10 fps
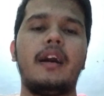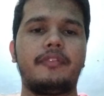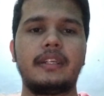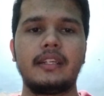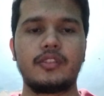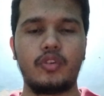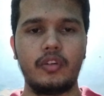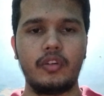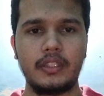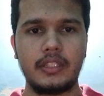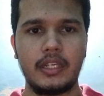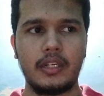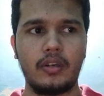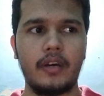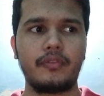after
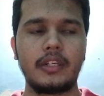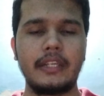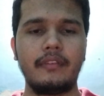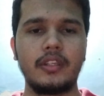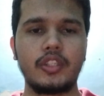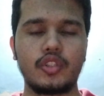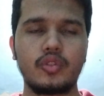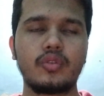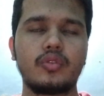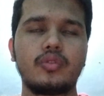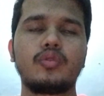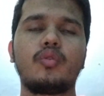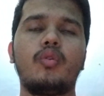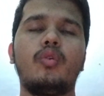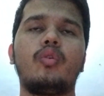giving the
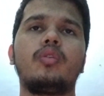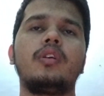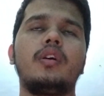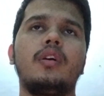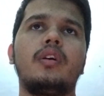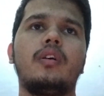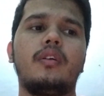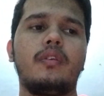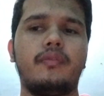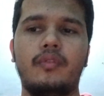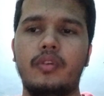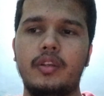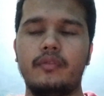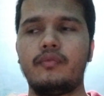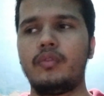score for
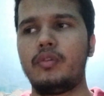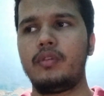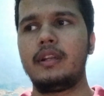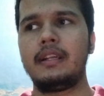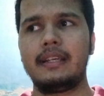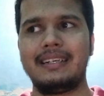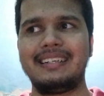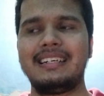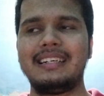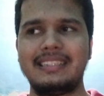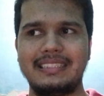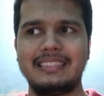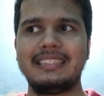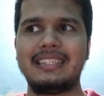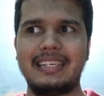your whole
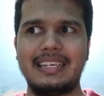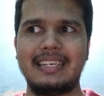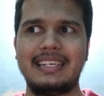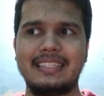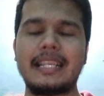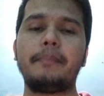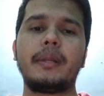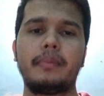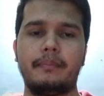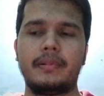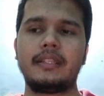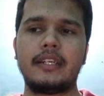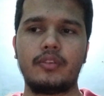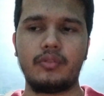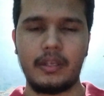sample paper
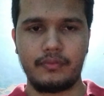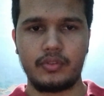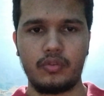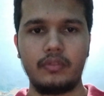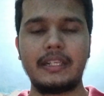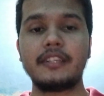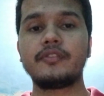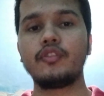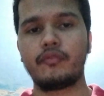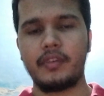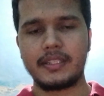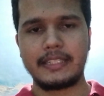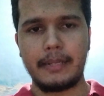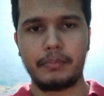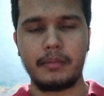that you have solved, that is your
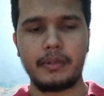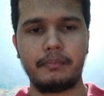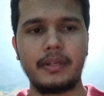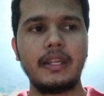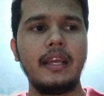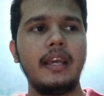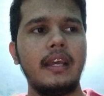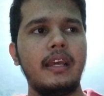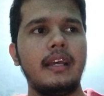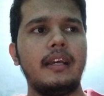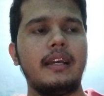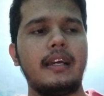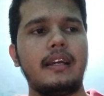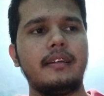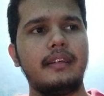first sample paper,
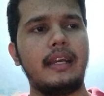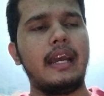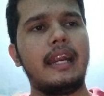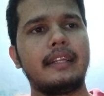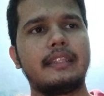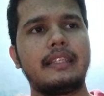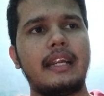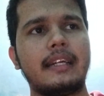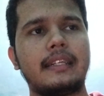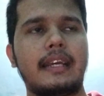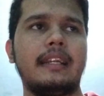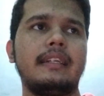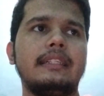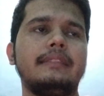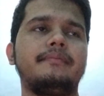add that
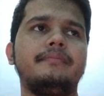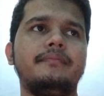and